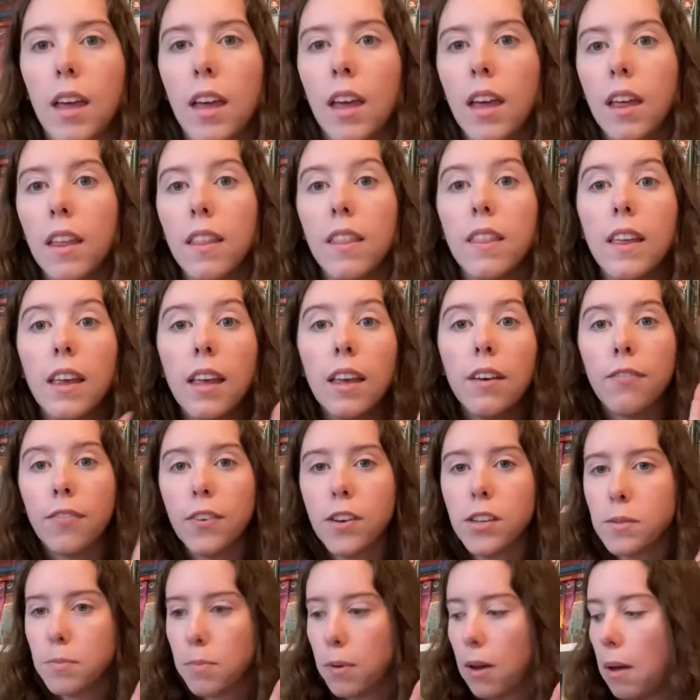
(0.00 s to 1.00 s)
The
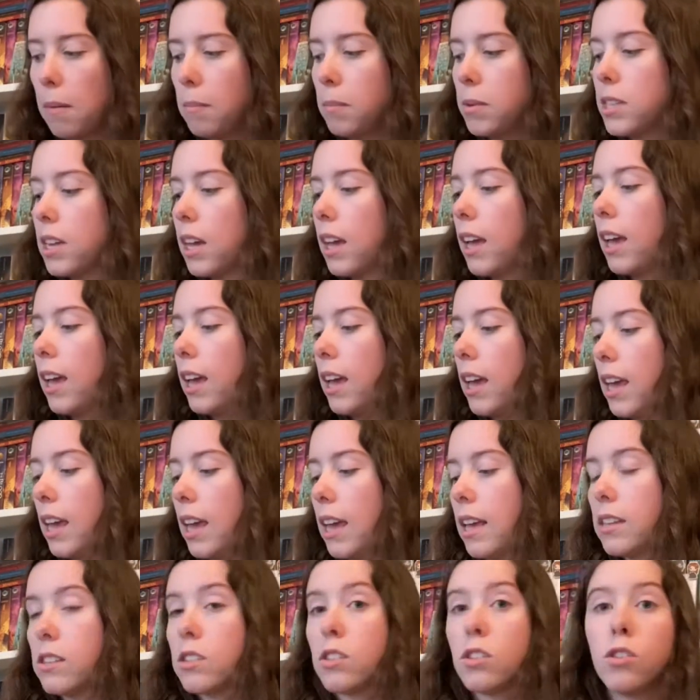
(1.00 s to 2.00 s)
first prompt
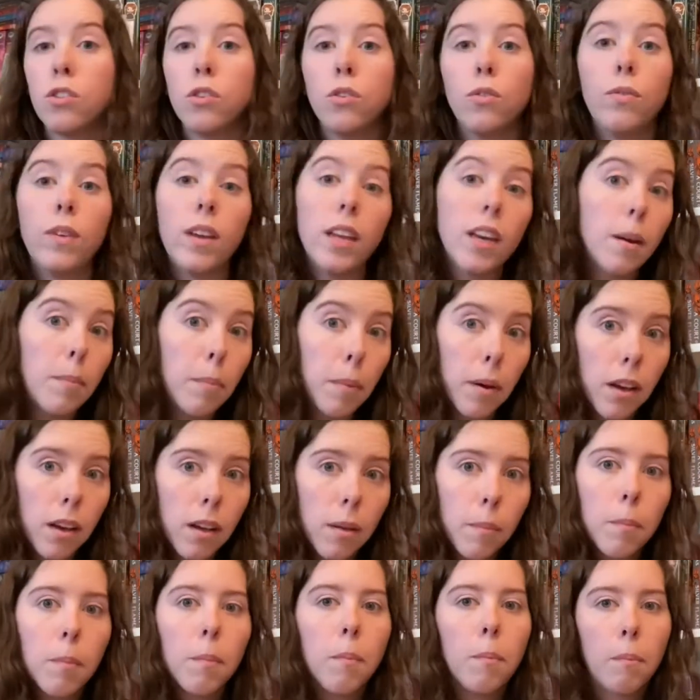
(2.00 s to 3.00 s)
is to read a
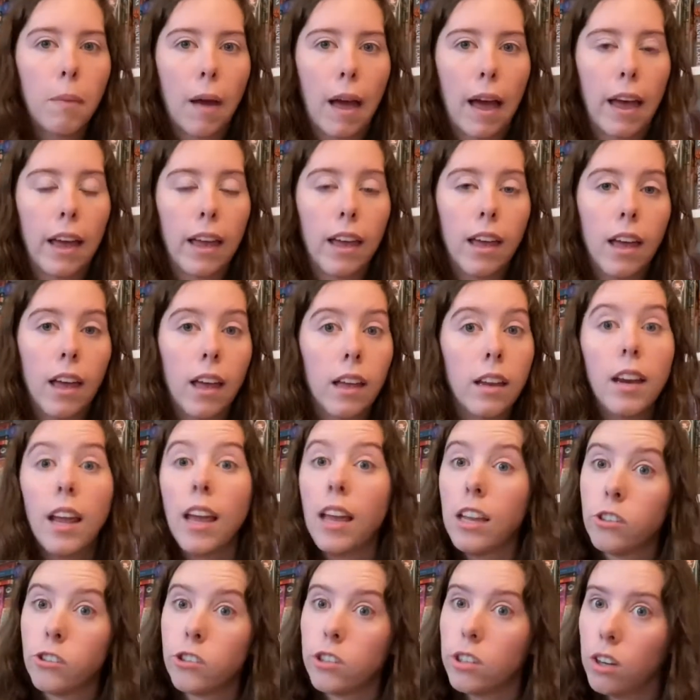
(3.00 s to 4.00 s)
book by an
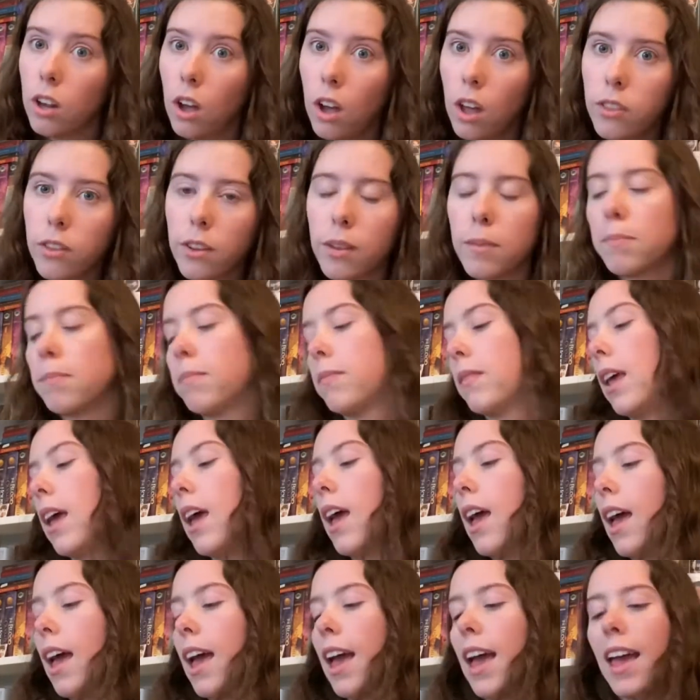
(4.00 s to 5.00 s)
Asian author.
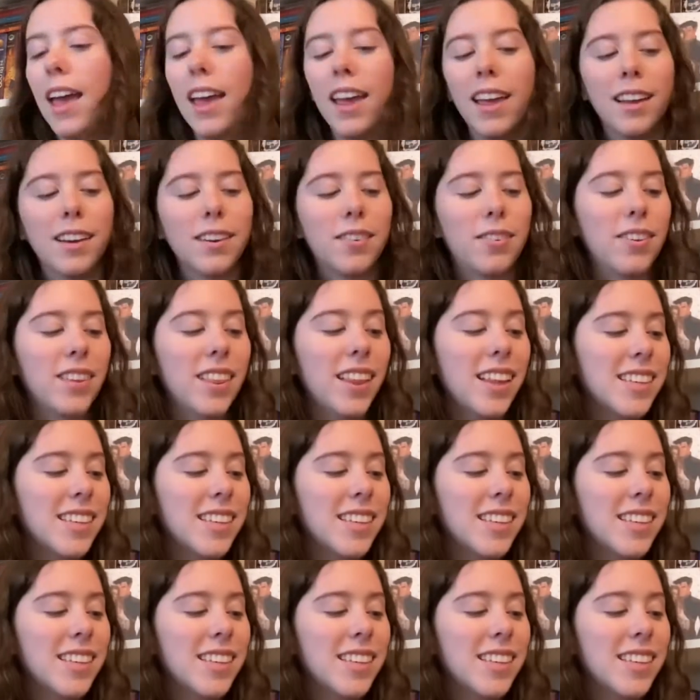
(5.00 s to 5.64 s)
And for this,